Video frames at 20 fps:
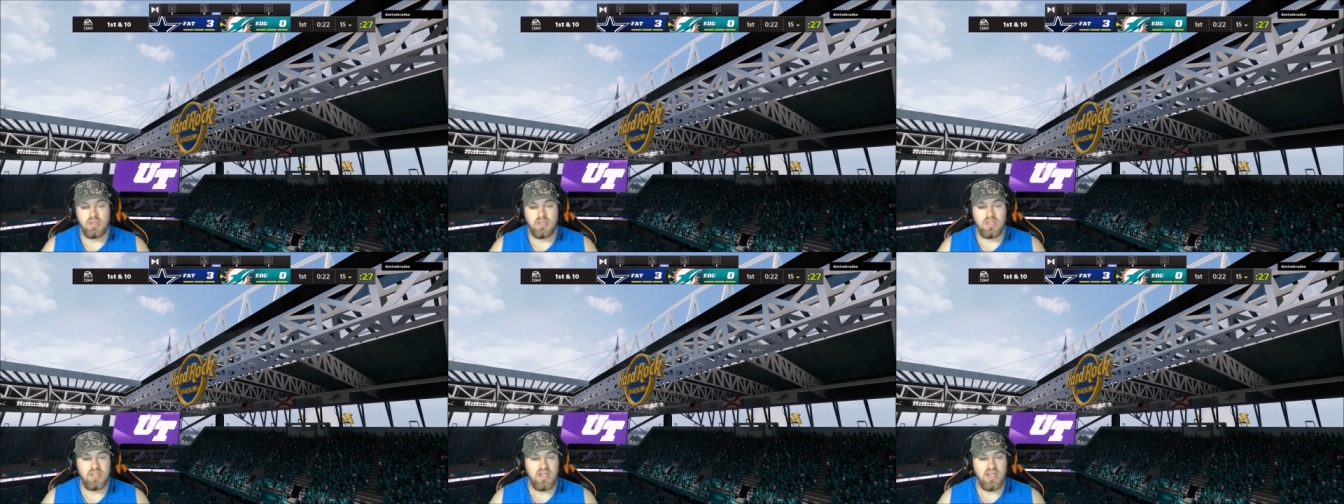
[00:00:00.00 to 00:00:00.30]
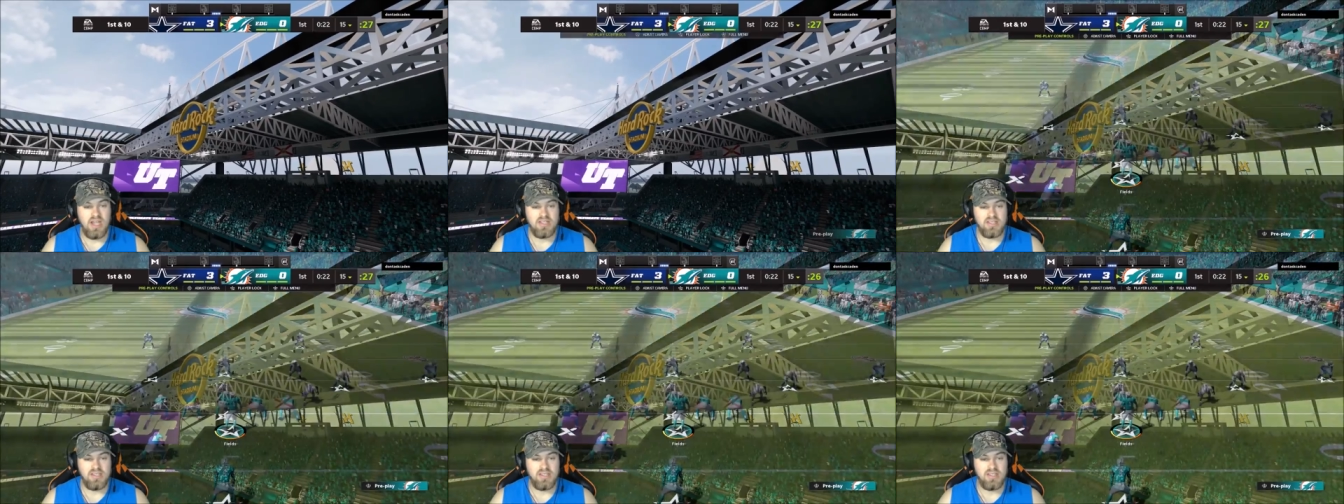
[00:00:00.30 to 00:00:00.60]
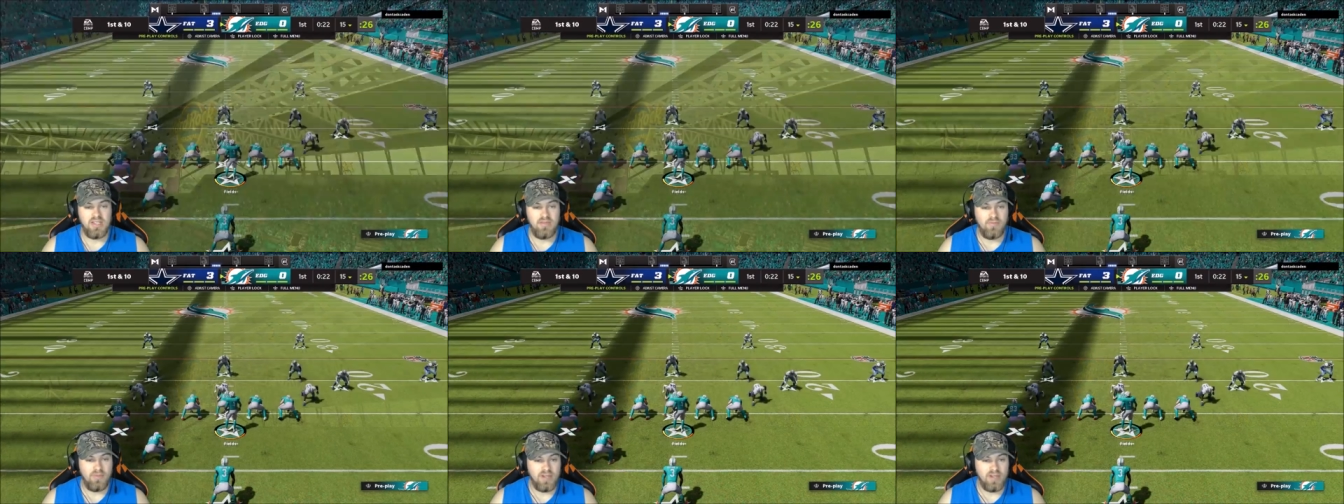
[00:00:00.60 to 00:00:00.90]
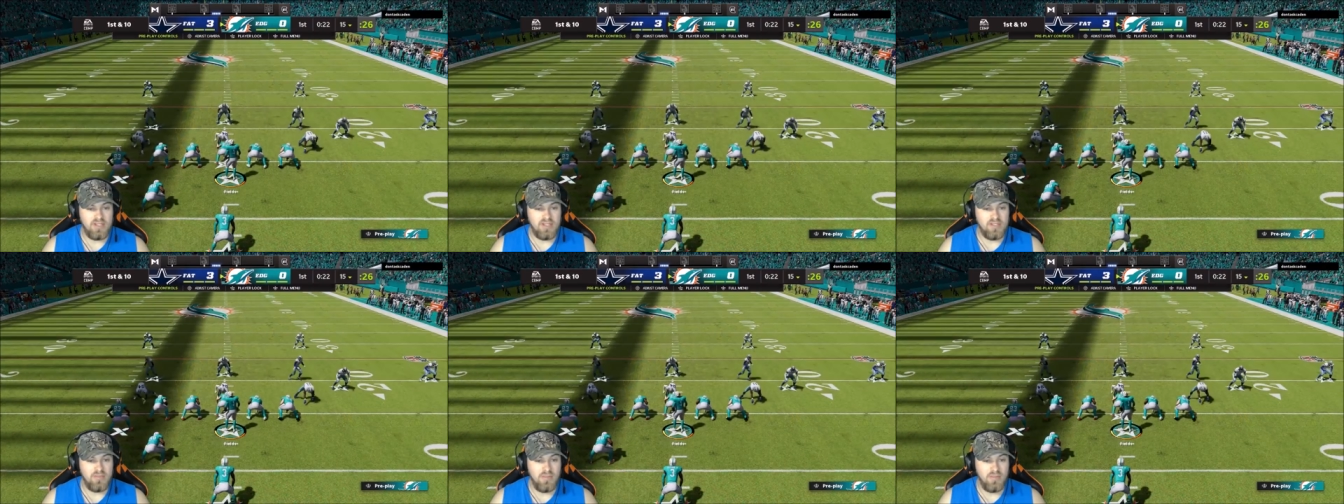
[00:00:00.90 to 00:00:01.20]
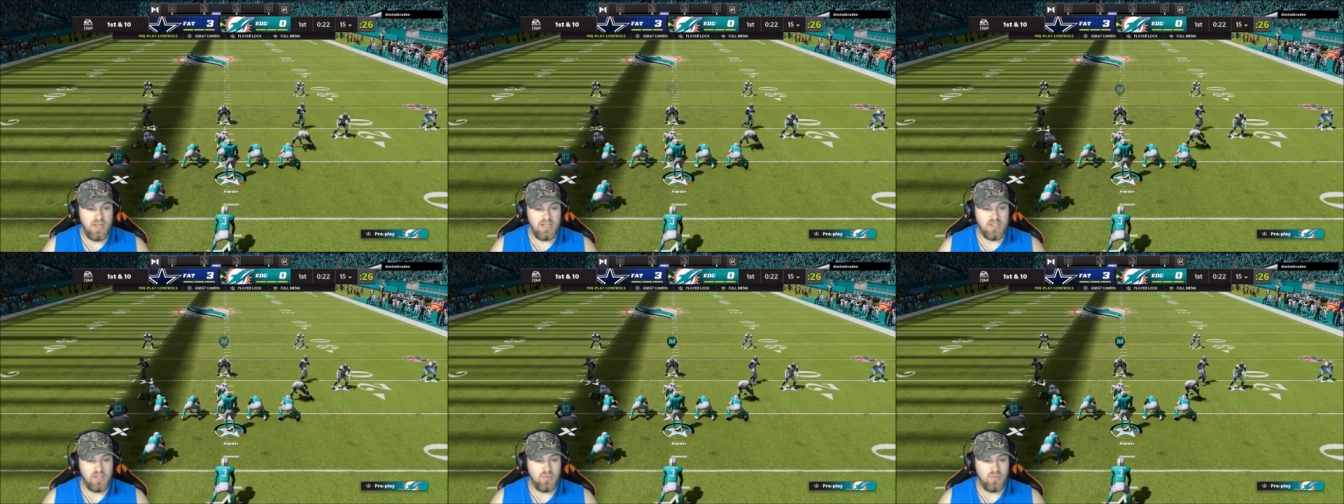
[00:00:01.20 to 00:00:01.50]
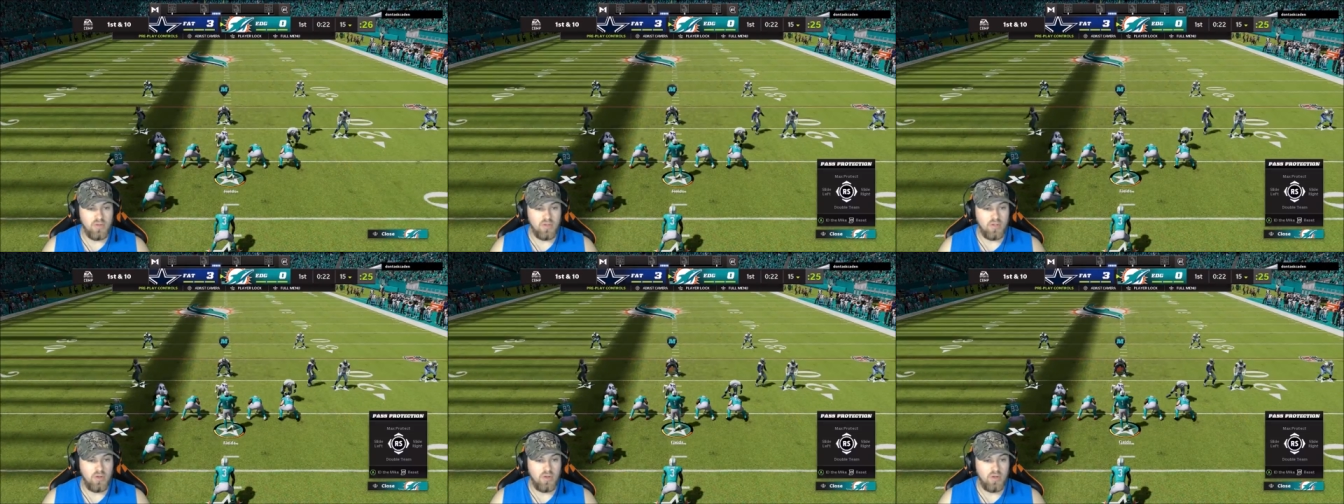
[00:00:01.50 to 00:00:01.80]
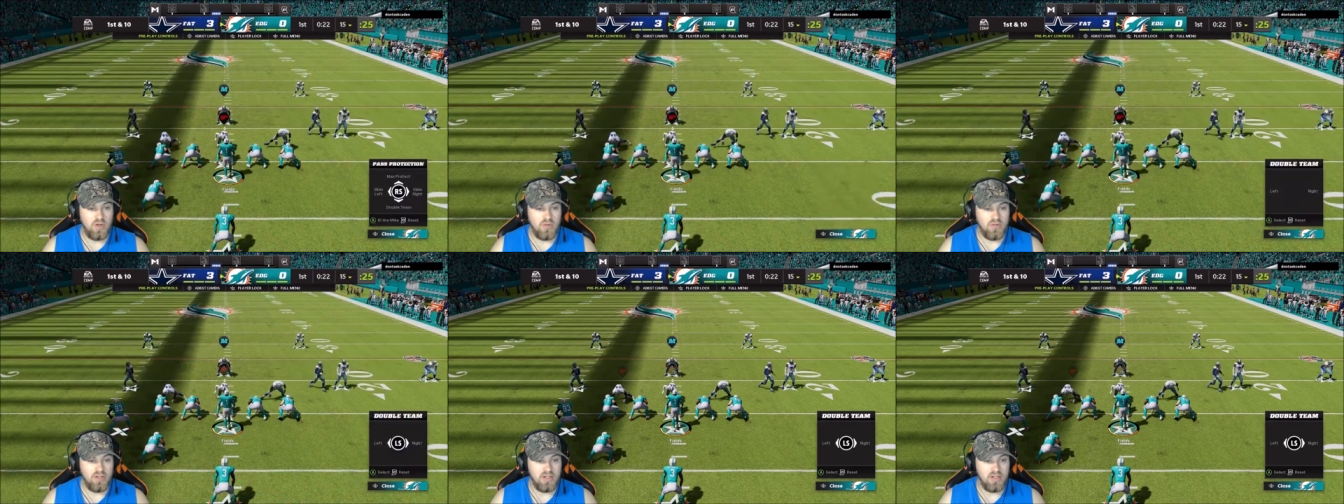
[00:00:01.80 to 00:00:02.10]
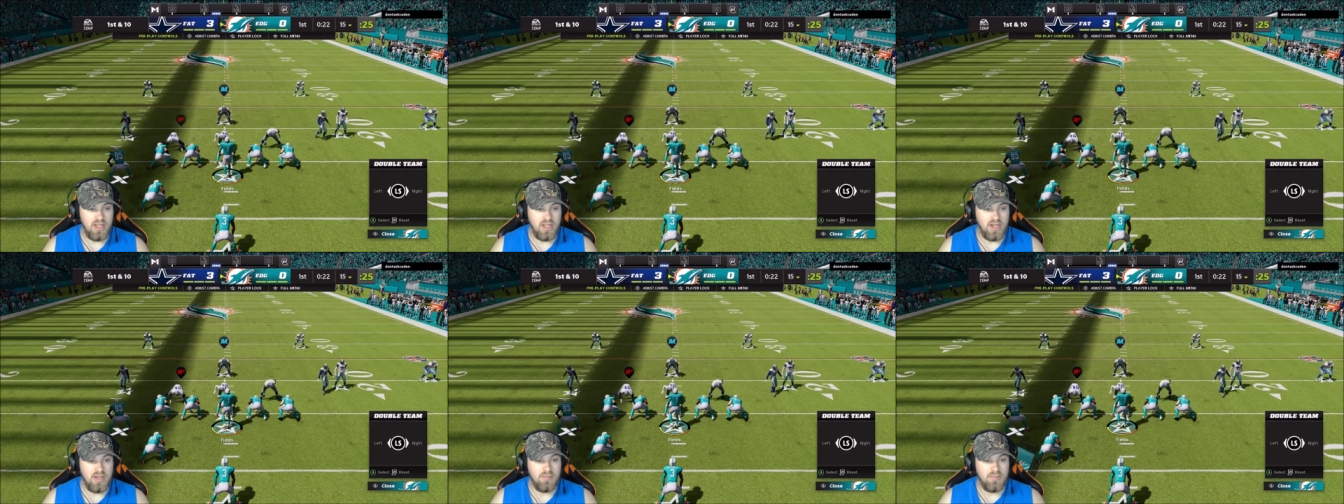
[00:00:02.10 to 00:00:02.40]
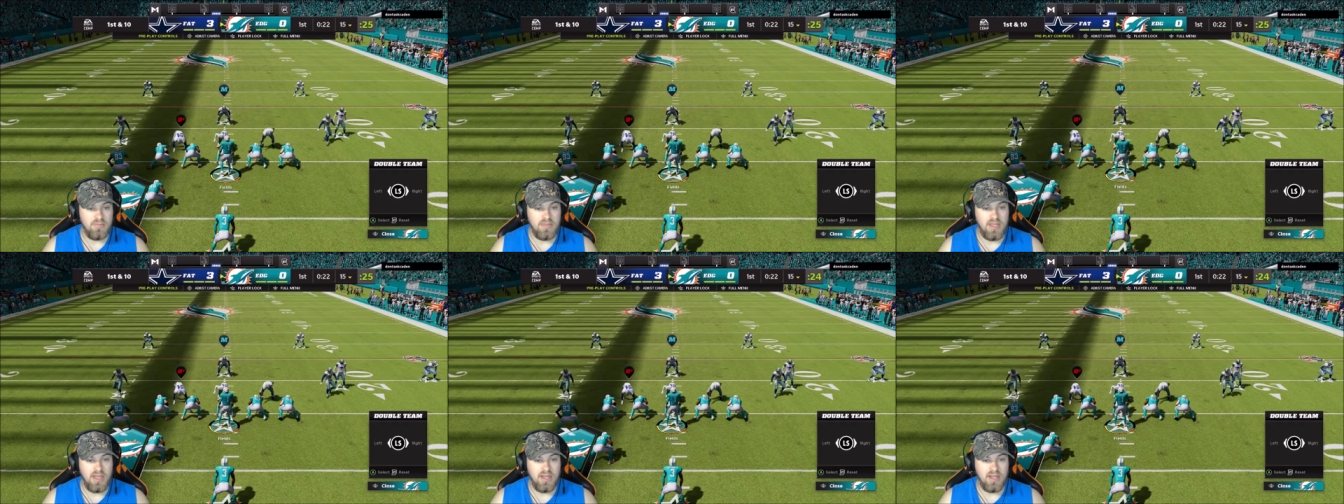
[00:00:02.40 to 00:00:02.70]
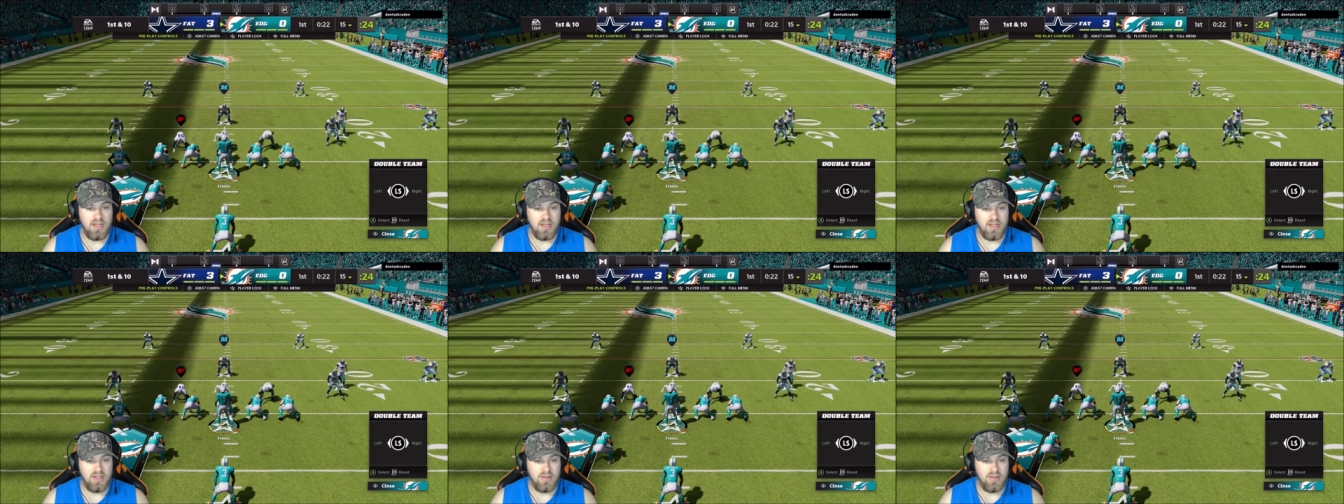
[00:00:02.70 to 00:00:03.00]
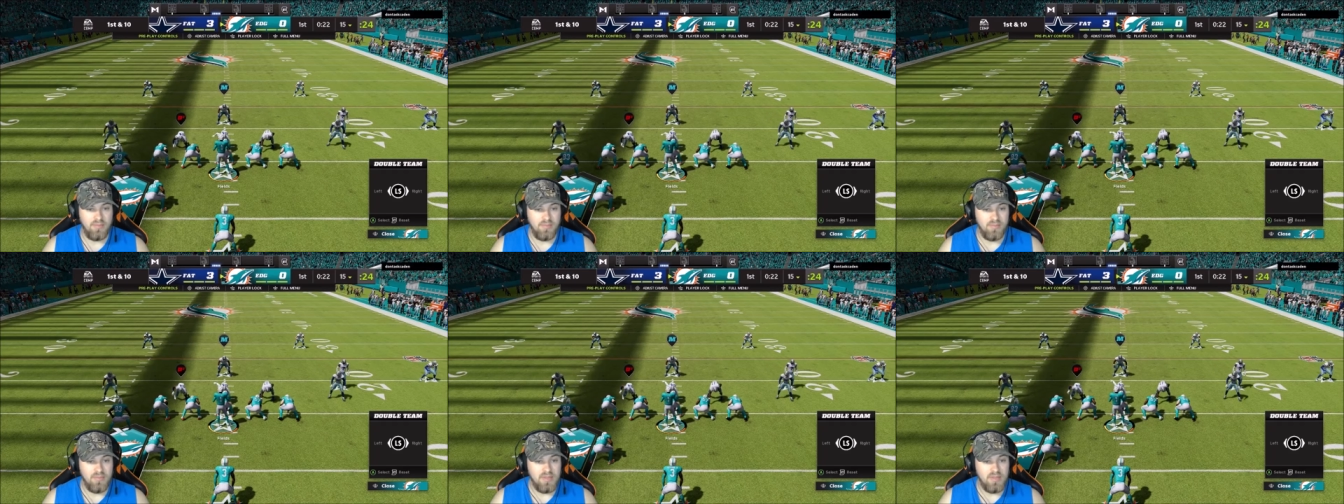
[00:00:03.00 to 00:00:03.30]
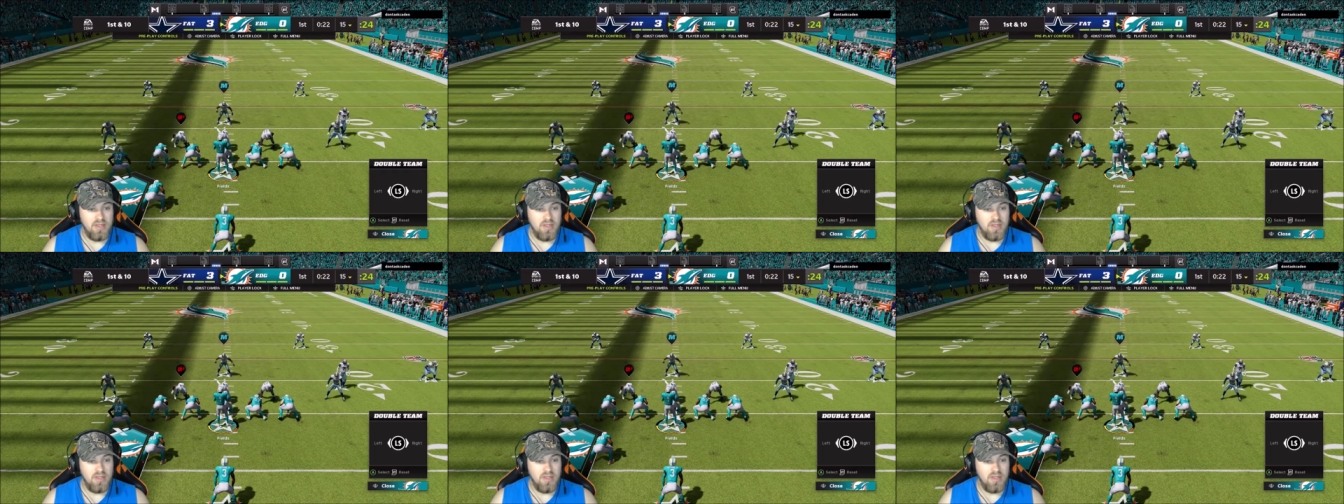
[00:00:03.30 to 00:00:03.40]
Guys, I did forget to mention when going over the lineup that um,